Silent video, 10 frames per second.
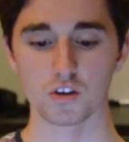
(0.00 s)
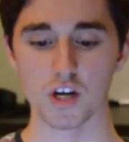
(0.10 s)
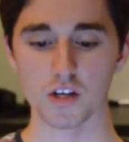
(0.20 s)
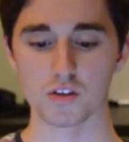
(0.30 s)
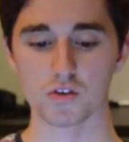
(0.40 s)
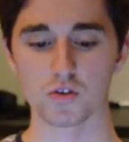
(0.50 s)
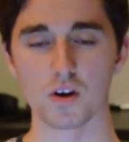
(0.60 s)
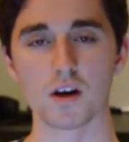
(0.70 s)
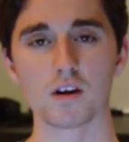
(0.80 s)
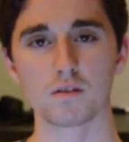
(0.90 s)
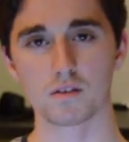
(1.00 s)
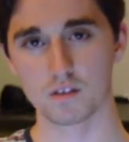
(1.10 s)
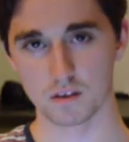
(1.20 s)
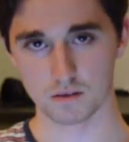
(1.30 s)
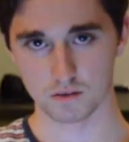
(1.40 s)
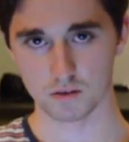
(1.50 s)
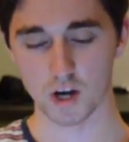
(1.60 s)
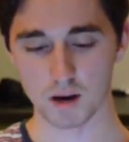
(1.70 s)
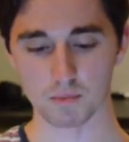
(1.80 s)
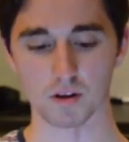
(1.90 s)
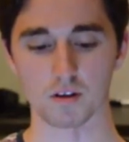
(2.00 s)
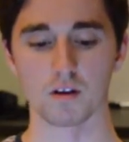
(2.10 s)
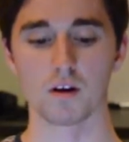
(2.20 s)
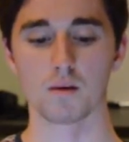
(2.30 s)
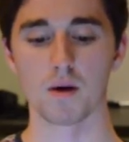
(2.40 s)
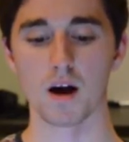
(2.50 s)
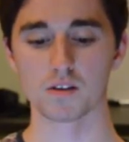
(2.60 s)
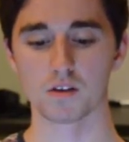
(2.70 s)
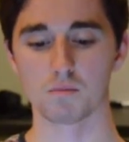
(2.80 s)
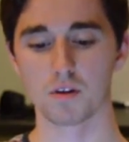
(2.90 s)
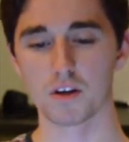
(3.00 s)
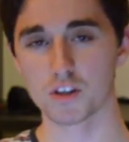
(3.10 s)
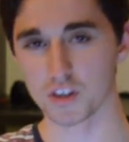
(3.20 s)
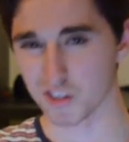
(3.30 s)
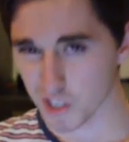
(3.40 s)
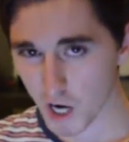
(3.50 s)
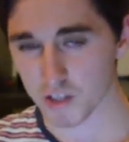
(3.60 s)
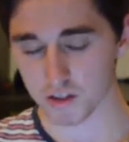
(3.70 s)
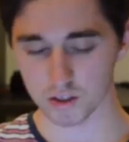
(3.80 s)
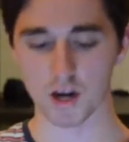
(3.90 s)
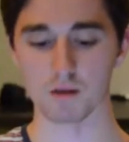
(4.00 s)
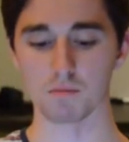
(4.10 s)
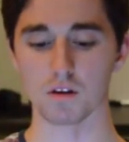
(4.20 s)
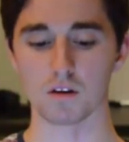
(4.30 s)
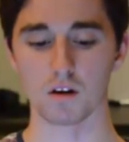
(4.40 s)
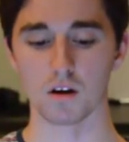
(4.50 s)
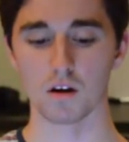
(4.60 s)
Chances created, Chamberlain. Pass completion, just Chamberlain.